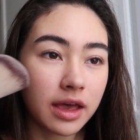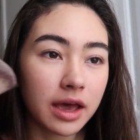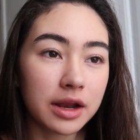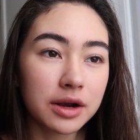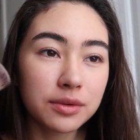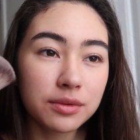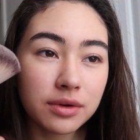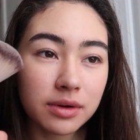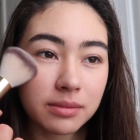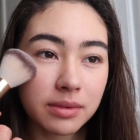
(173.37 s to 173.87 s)

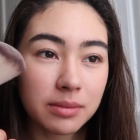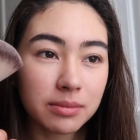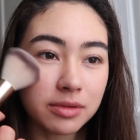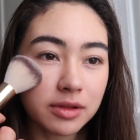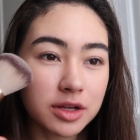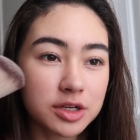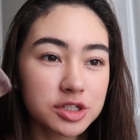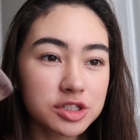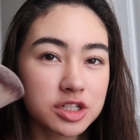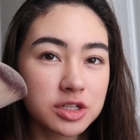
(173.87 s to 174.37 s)
I don't want my
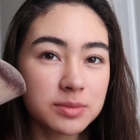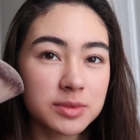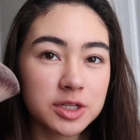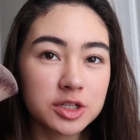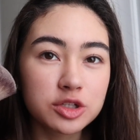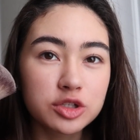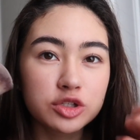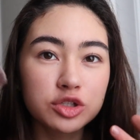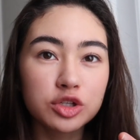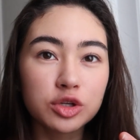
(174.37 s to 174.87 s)
blush to
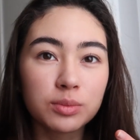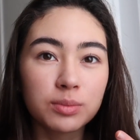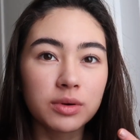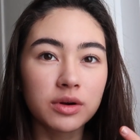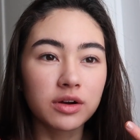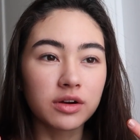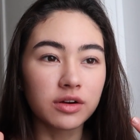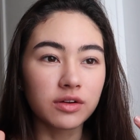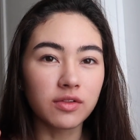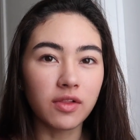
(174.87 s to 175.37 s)
be
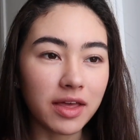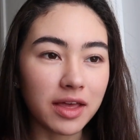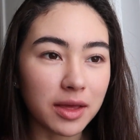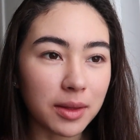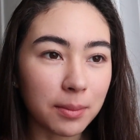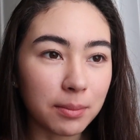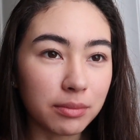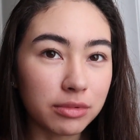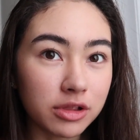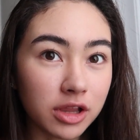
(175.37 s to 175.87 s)
super
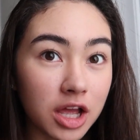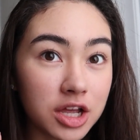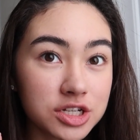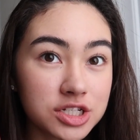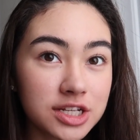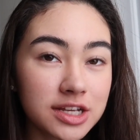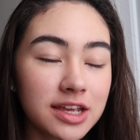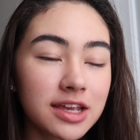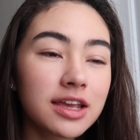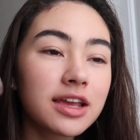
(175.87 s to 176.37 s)
like
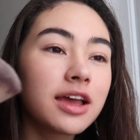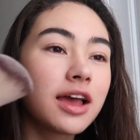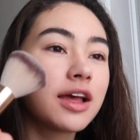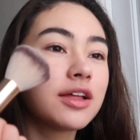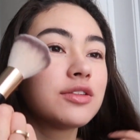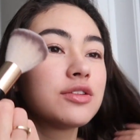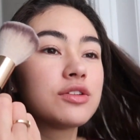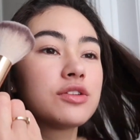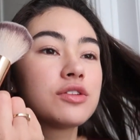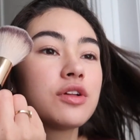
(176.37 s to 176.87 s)
blushy,
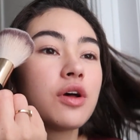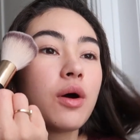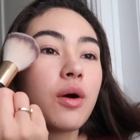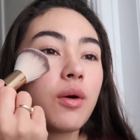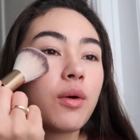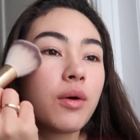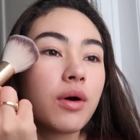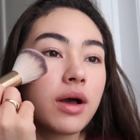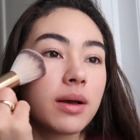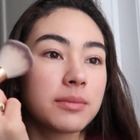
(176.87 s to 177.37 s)
and
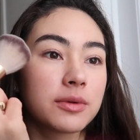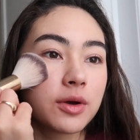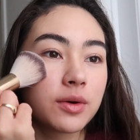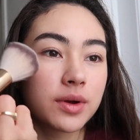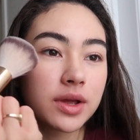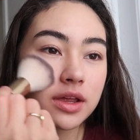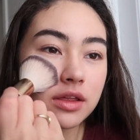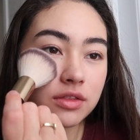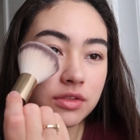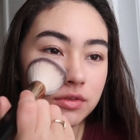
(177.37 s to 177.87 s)
so I'm
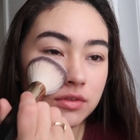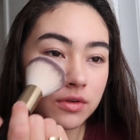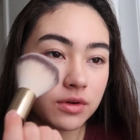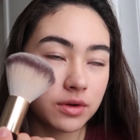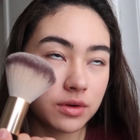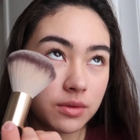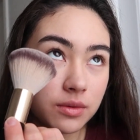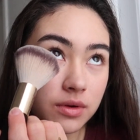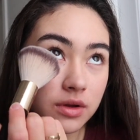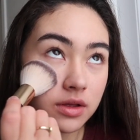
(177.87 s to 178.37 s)
going
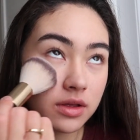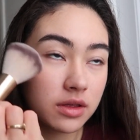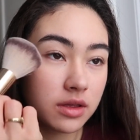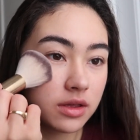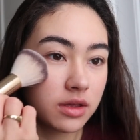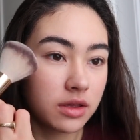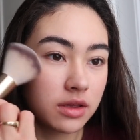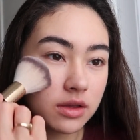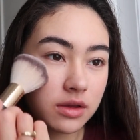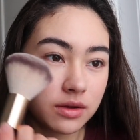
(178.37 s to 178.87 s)
through
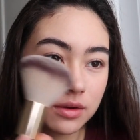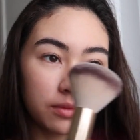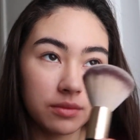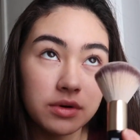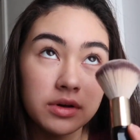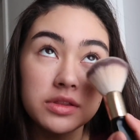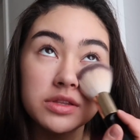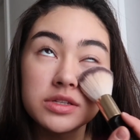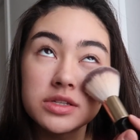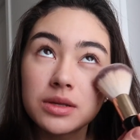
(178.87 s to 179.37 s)

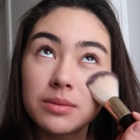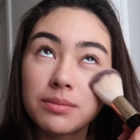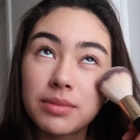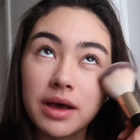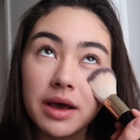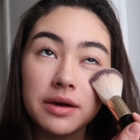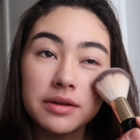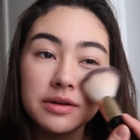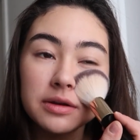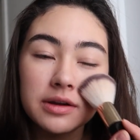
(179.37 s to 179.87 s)
with some
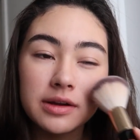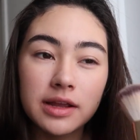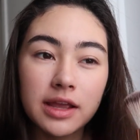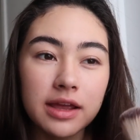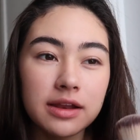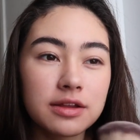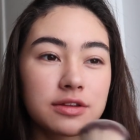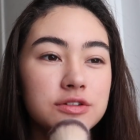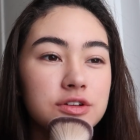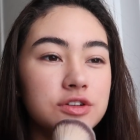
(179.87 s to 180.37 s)
powder
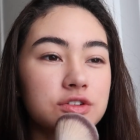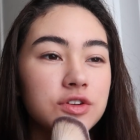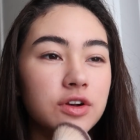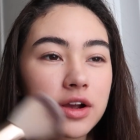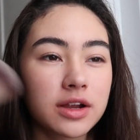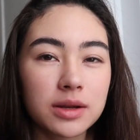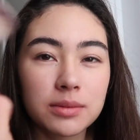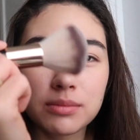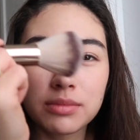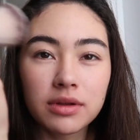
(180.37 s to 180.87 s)
again and just
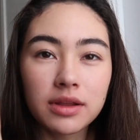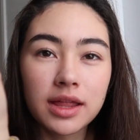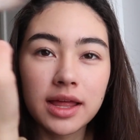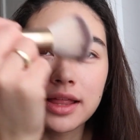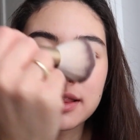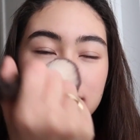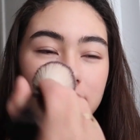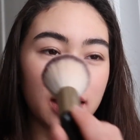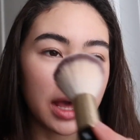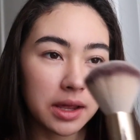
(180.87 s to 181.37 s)
trying to blend